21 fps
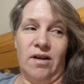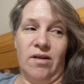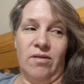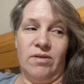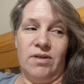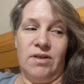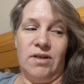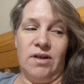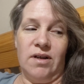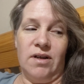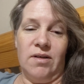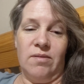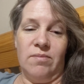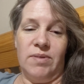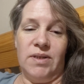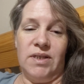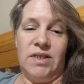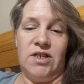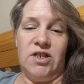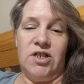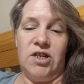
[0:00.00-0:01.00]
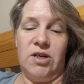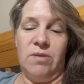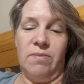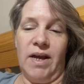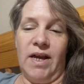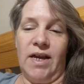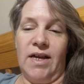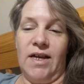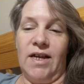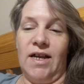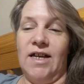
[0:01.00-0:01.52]
I was not in a position to
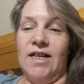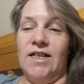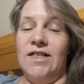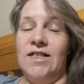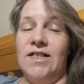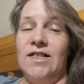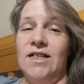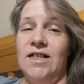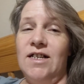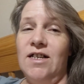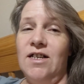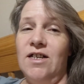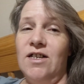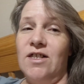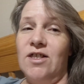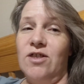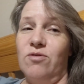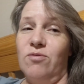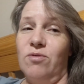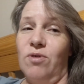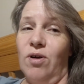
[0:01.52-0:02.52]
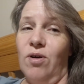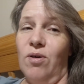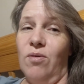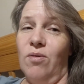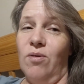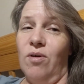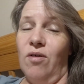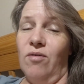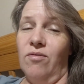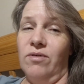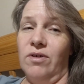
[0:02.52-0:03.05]
make it. I did
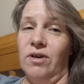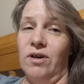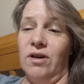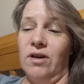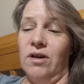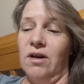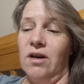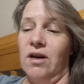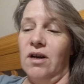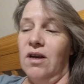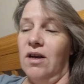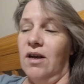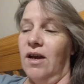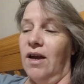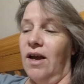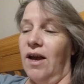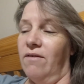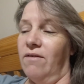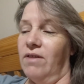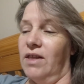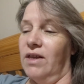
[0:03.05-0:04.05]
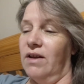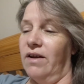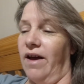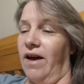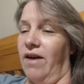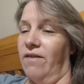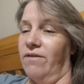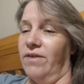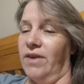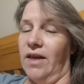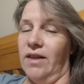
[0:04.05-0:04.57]
throw over, I have a little
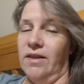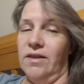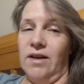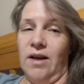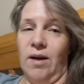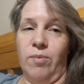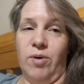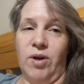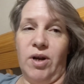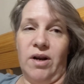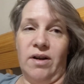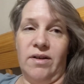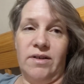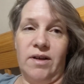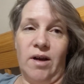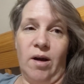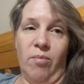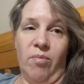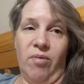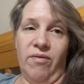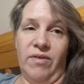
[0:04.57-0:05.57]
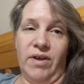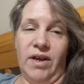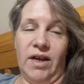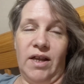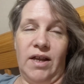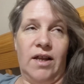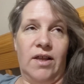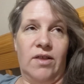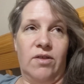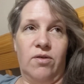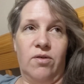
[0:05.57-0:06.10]
afghan that I put on top of it,
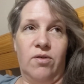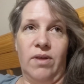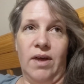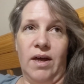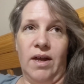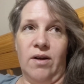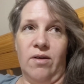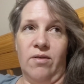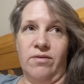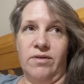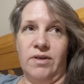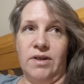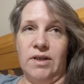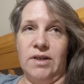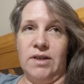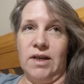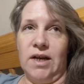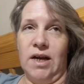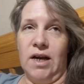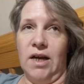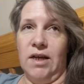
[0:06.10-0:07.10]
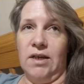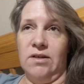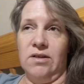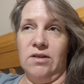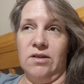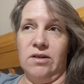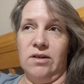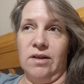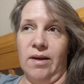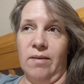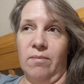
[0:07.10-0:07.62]
and I threw that over it to kind of
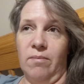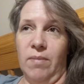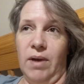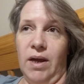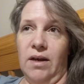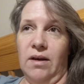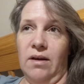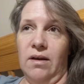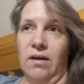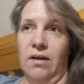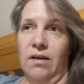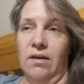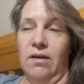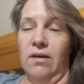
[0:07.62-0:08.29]
look like made.